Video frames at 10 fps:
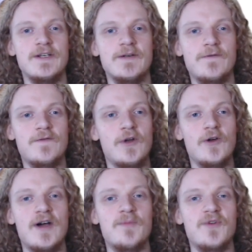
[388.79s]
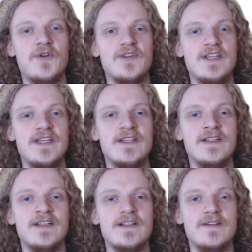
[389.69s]
follow up on
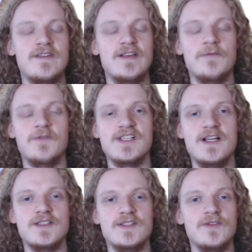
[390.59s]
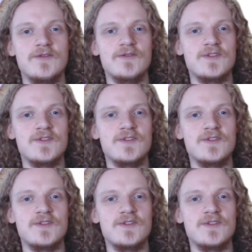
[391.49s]
the thing he was asked to do.